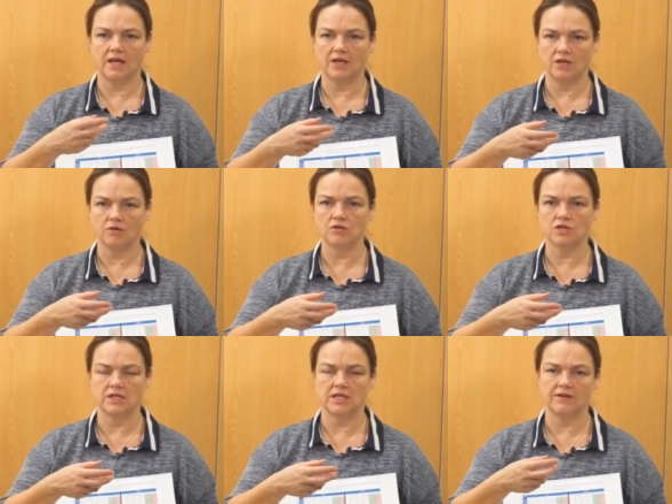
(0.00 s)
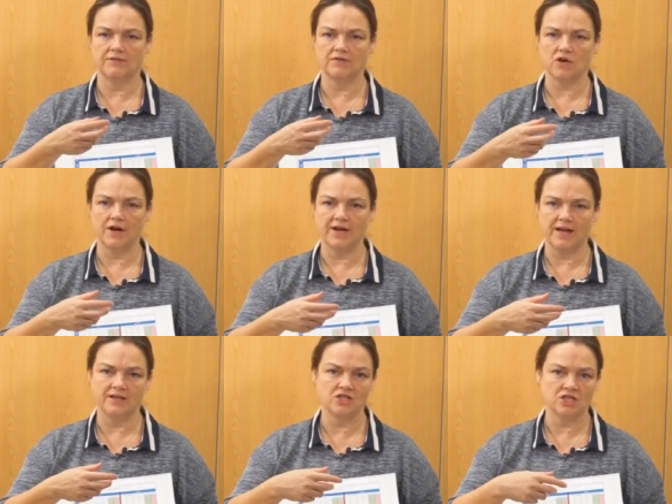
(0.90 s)
usually if they've got an
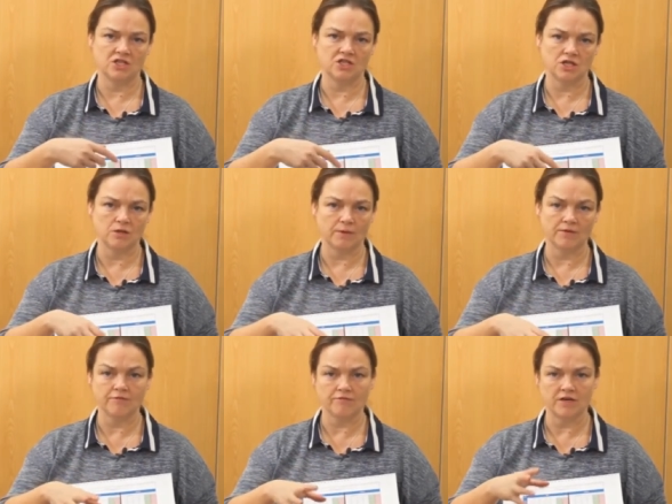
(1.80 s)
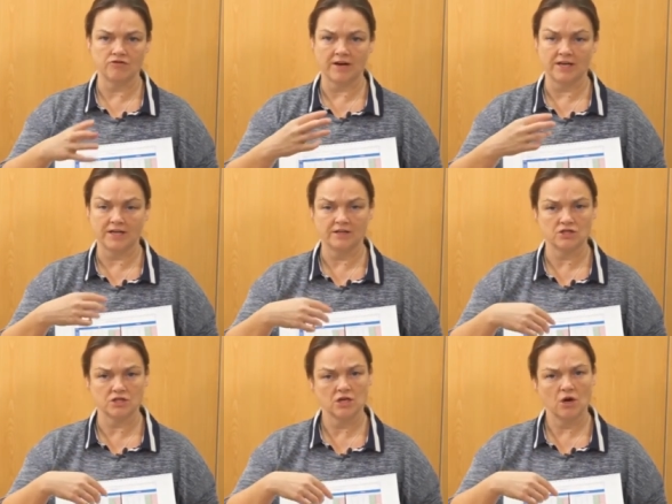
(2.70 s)
NG tube on free
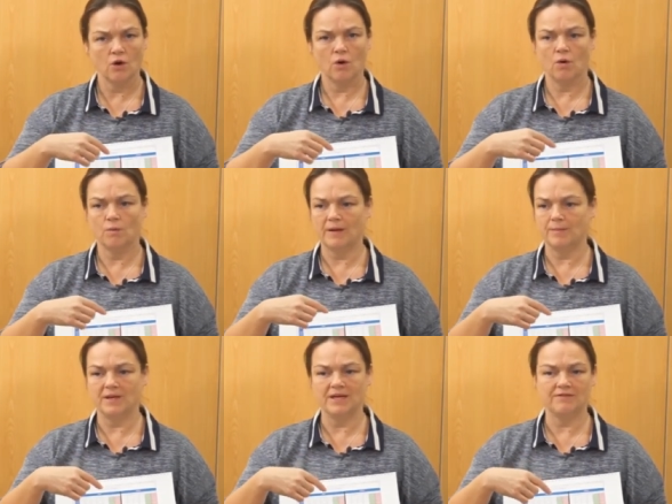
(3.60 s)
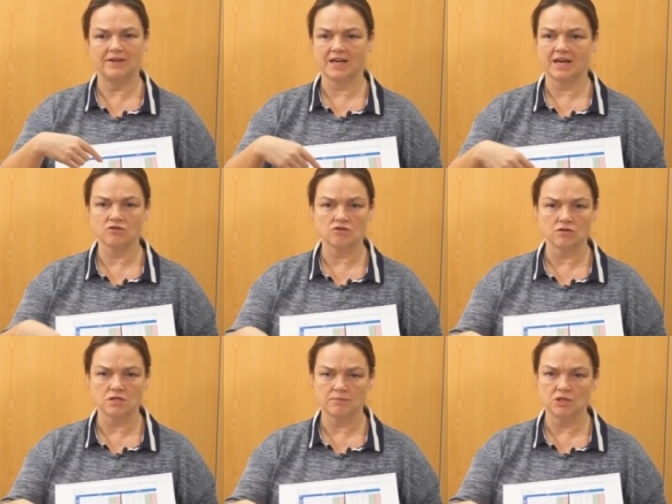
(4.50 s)
drainage, or maybe even a
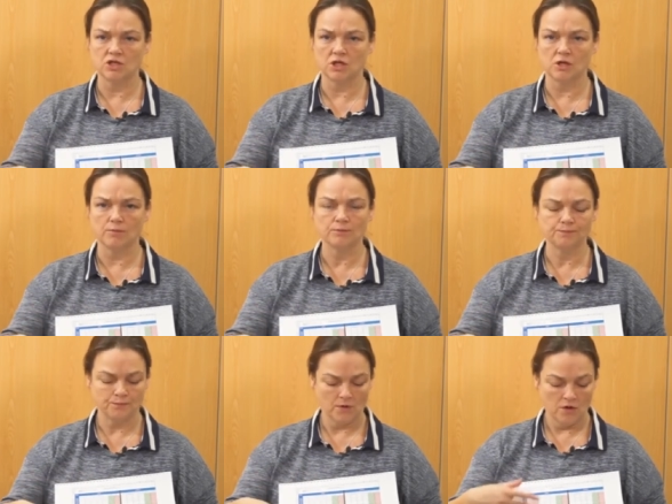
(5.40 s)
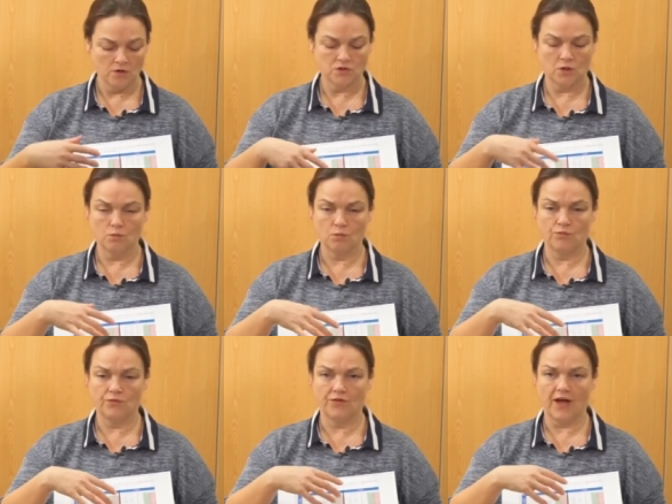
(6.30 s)
gastrostomy tube. So
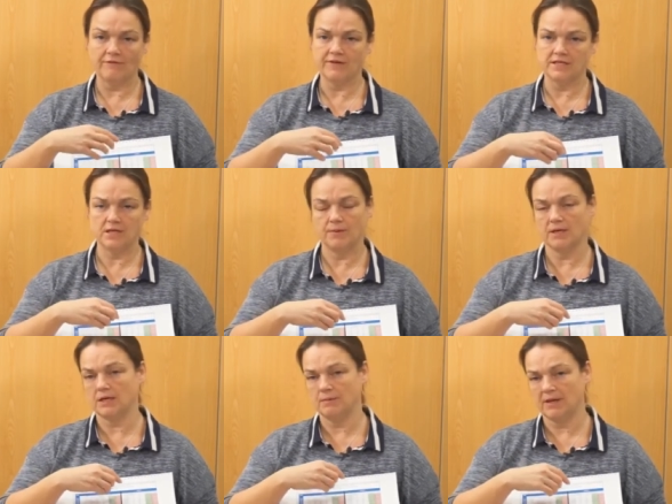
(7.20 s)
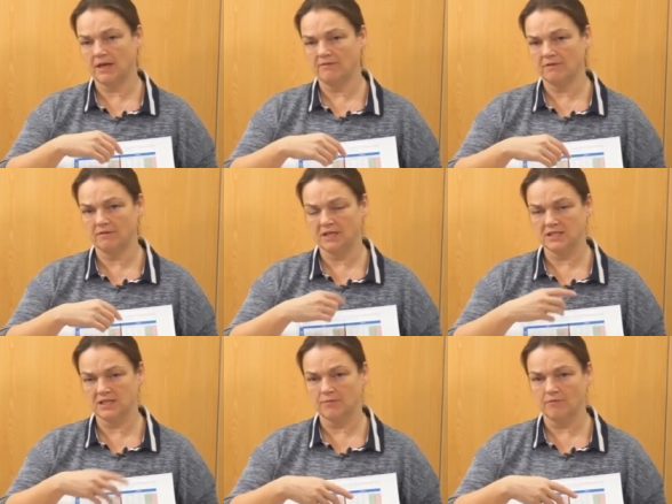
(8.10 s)
they haven't typically been given these
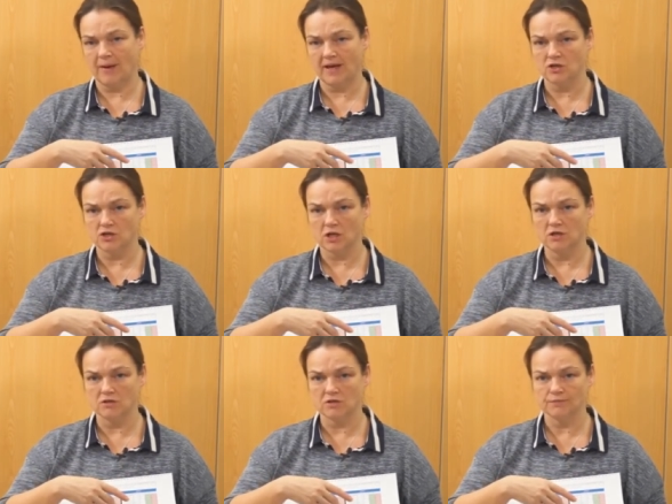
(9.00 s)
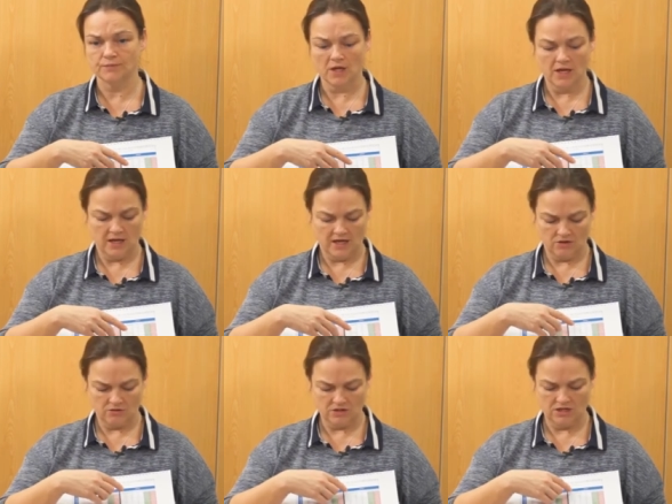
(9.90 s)
type of patients.
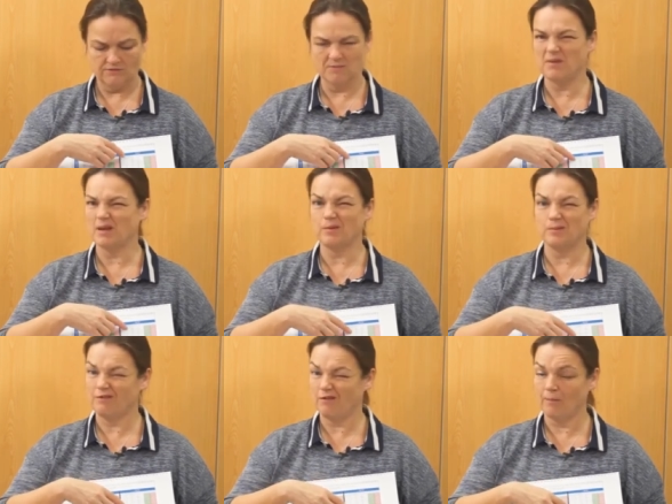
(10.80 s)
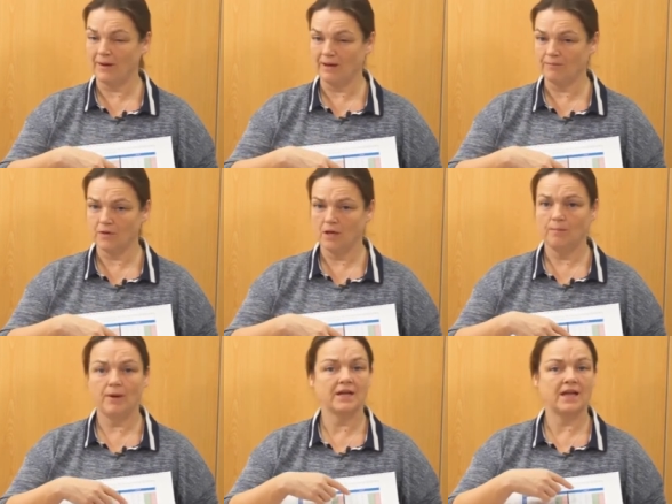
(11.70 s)
It could even maybe be vomit,
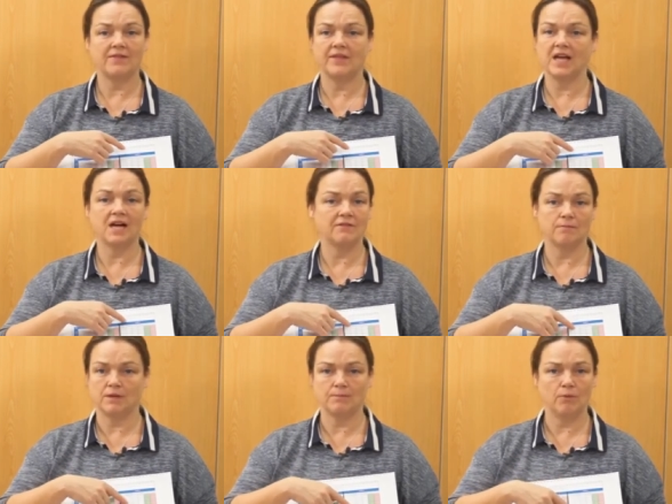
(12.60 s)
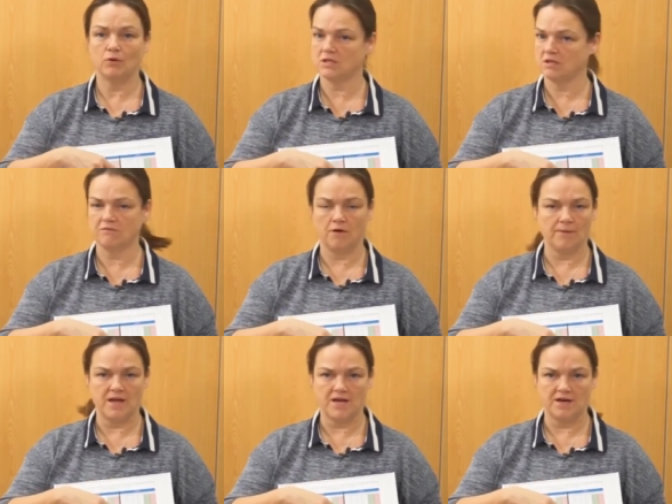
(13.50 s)
but again, they haven't been putting
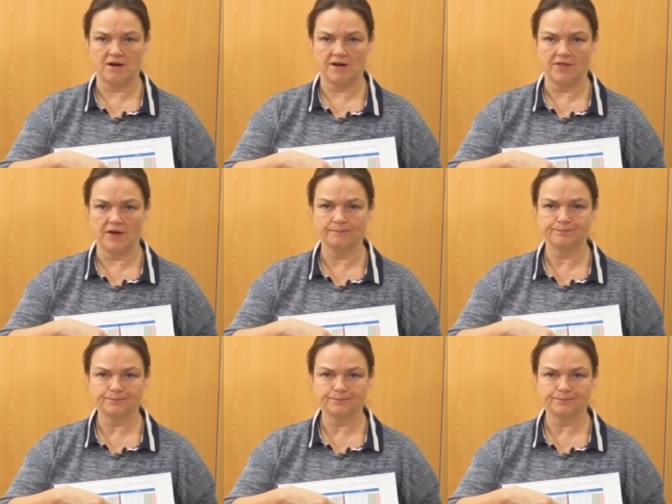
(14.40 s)
vomit in either.